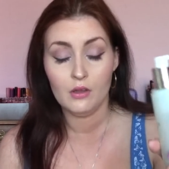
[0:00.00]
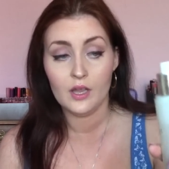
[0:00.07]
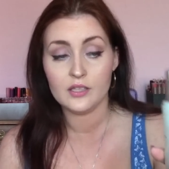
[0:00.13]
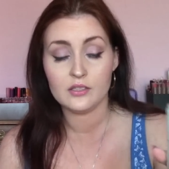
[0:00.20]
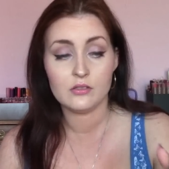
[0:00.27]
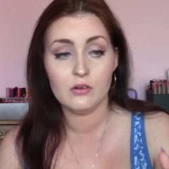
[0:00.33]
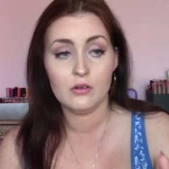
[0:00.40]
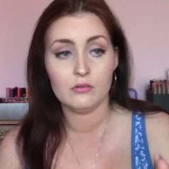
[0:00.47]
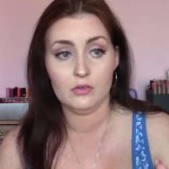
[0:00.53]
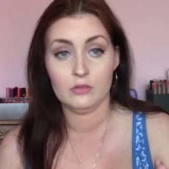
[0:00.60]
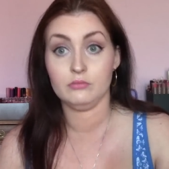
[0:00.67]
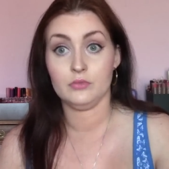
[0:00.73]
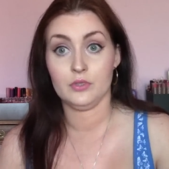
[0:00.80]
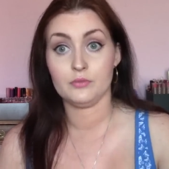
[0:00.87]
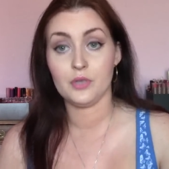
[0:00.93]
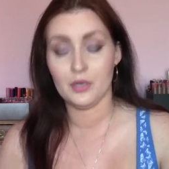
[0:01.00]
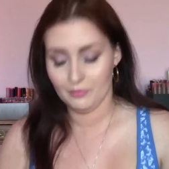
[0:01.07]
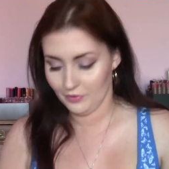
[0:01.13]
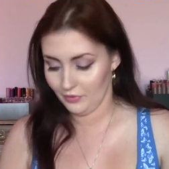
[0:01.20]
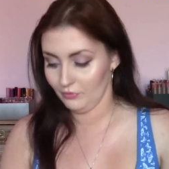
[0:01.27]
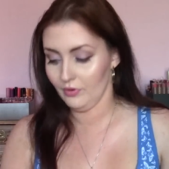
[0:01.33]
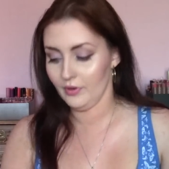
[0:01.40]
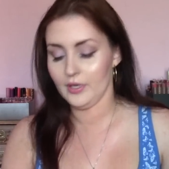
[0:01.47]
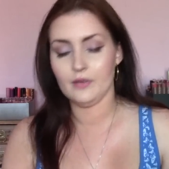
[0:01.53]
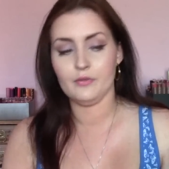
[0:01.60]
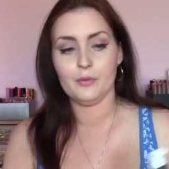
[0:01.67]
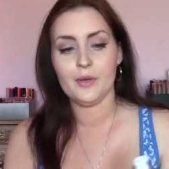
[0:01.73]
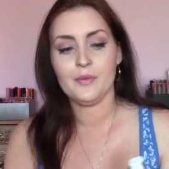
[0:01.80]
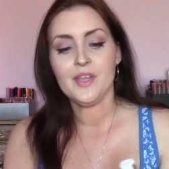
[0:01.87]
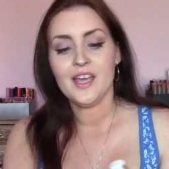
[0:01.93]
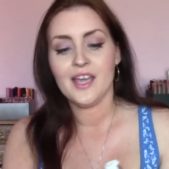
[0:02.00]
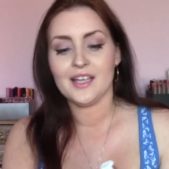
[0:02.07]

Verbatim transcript: It's not, oh, I'm just throwing it everywhere.